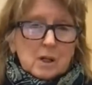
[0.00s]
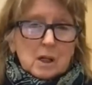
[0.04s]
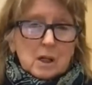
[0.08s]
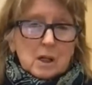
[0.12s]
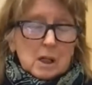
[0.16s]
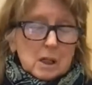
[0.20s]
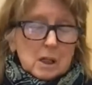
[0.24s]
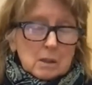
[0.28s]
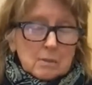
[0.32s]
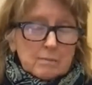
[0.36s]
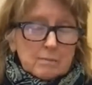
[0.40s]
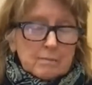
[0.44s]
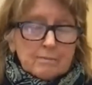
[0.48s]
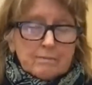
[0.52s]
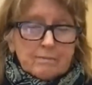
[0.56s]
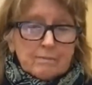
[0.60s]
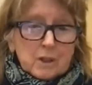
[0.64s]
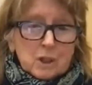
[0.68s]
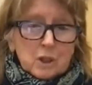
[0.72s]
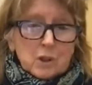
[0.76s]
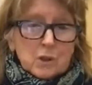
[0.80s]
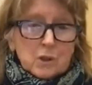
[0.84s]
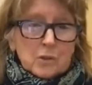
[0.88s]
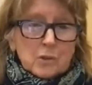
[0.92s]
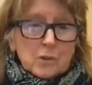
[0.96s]

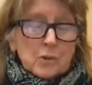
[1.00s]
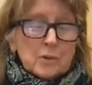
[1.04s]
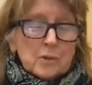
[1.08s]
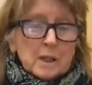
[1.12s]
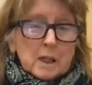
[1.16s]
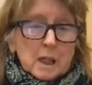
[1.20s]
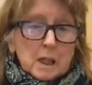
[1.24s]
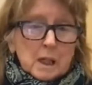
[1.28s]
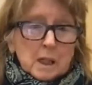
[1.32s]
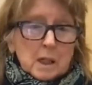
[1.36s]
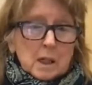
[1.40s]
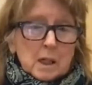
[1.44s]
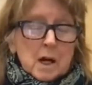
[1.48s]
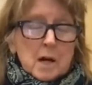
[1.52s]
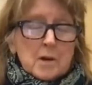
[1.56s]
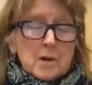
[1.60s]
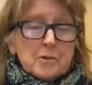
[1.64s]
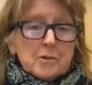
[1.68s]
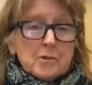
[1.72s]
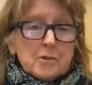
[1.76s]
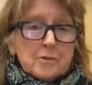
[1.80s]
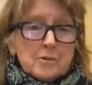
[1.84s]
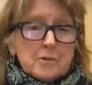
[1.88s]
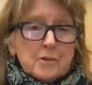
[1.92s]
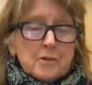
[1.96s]
they're only getting
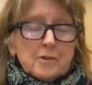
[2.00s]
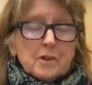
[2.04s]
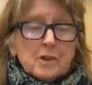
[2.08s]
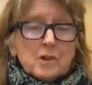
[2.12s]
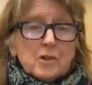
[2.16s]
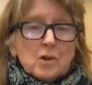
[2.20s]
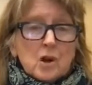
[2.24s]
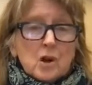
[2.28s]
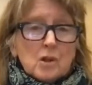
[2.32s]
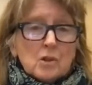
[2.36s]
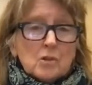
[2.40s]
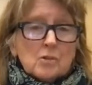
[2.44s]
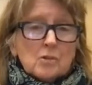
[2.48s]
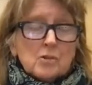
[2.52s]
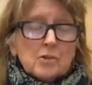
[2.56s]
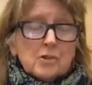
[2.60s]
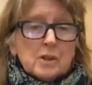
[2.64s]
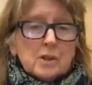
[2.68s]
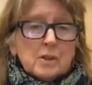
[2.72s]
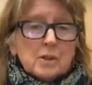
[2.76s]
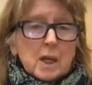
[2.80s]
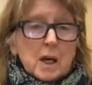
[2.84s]
$150